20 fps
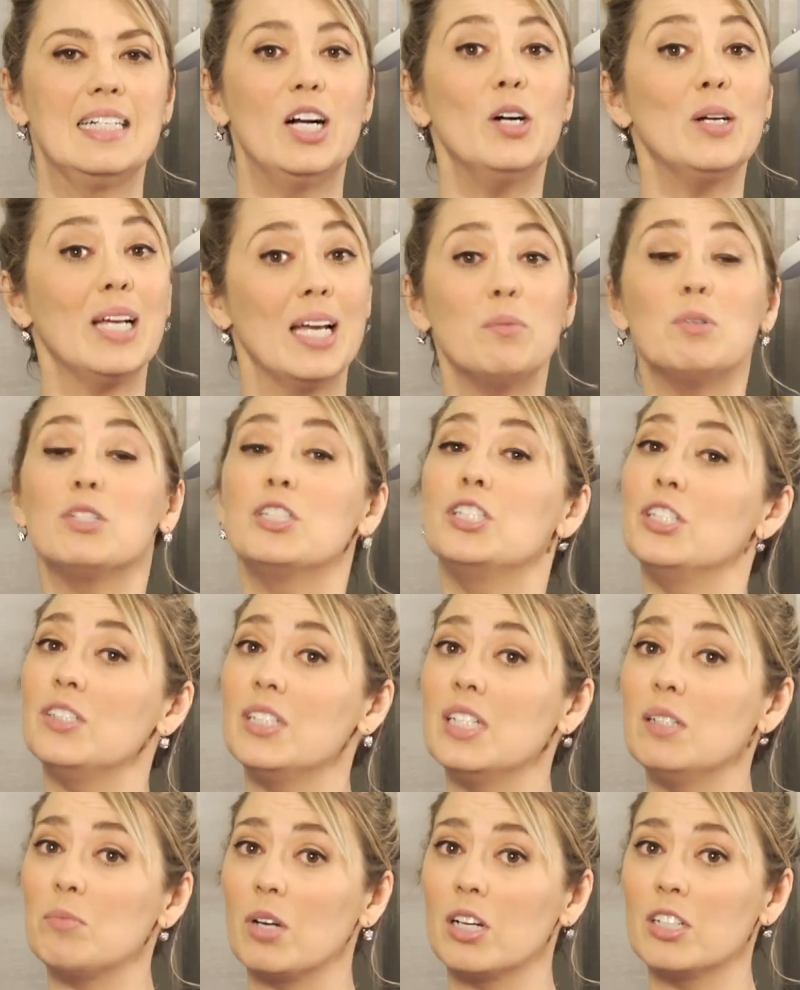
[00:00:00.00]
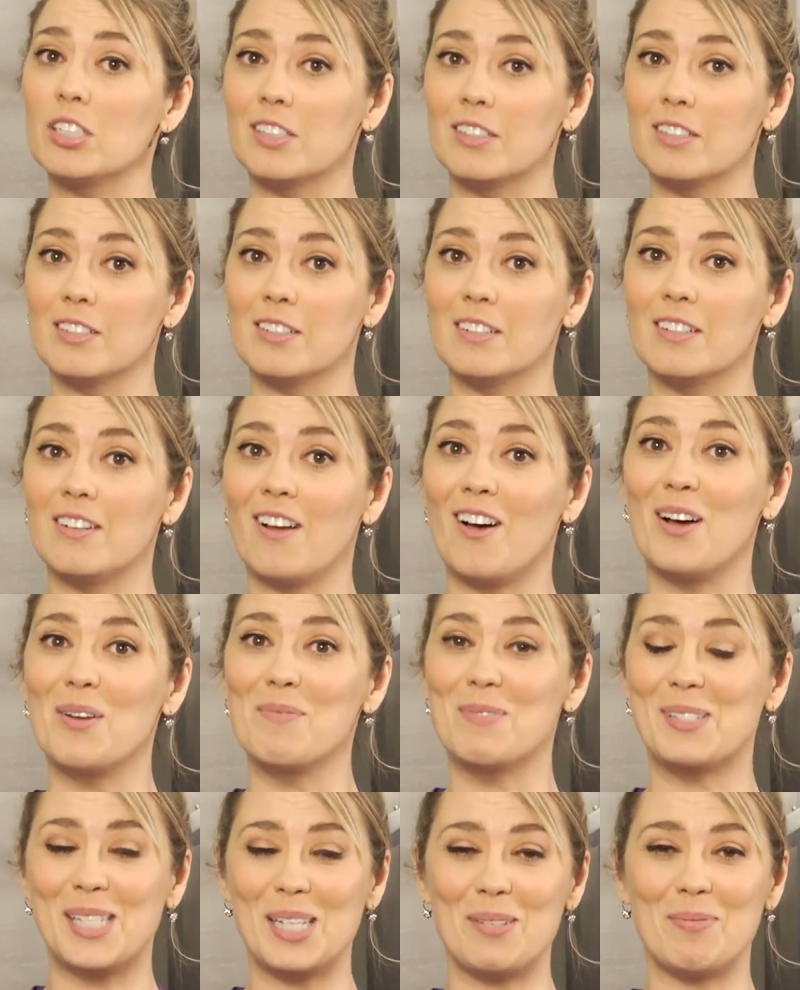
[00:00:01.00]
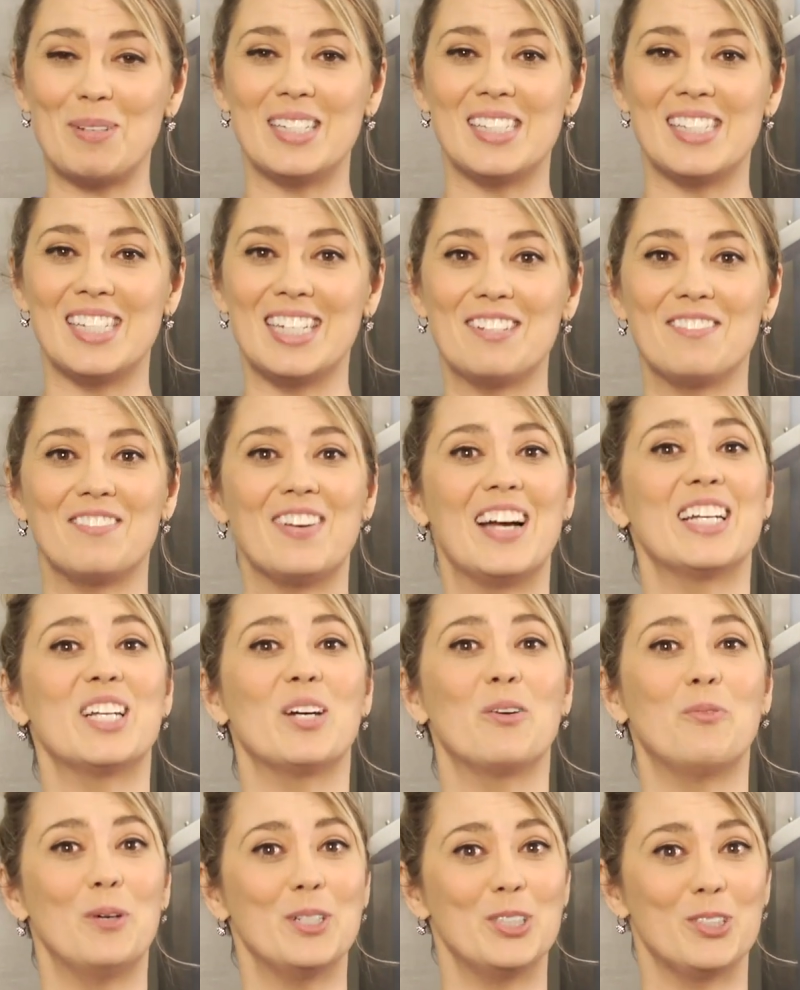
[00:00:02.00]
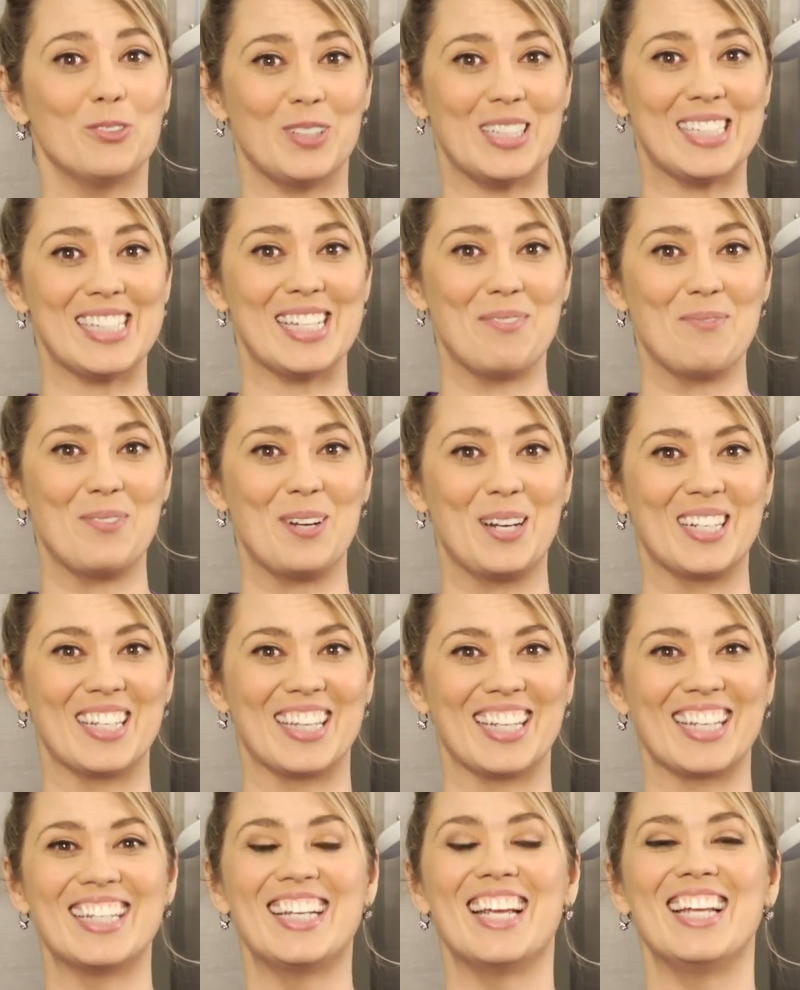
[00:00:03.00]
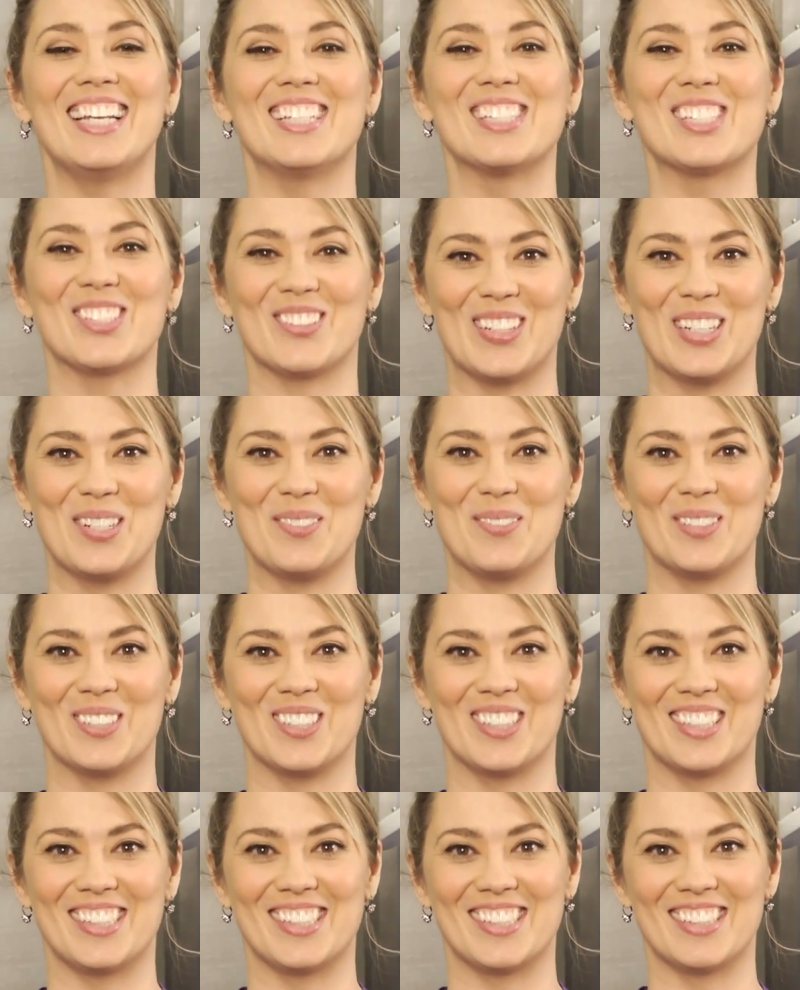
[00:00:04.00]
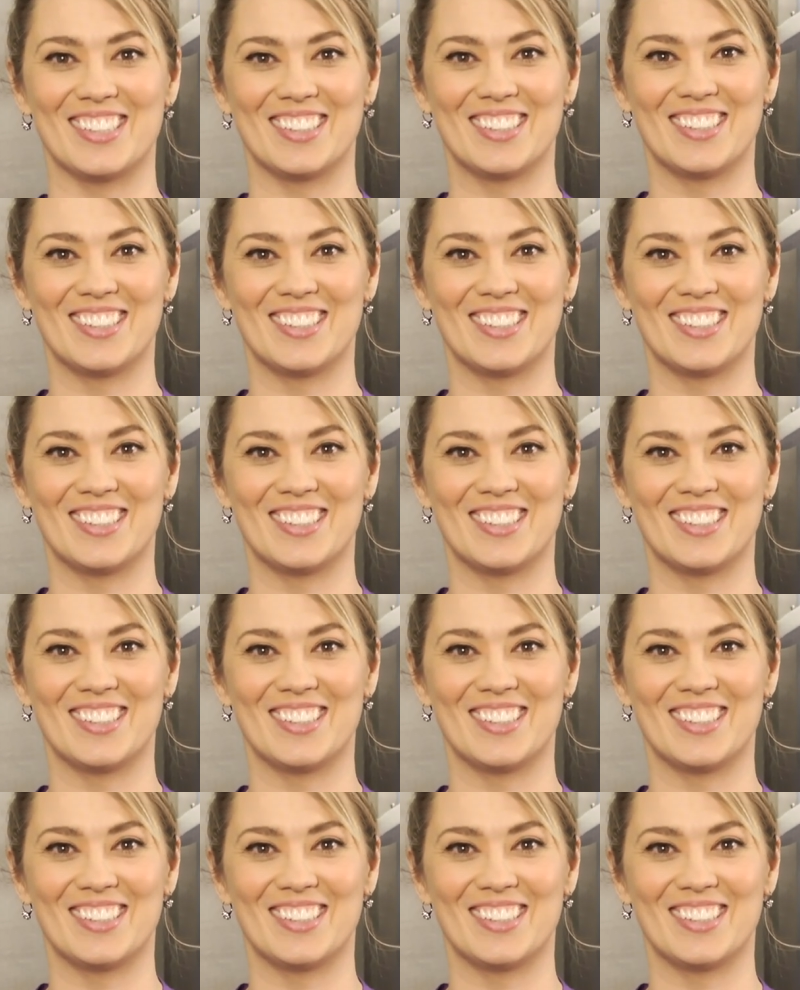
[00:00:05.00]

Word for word: Okay, we'll tune in March 3rd on CBC to find out what dress I'm wearing to the Canadian Screen Awards.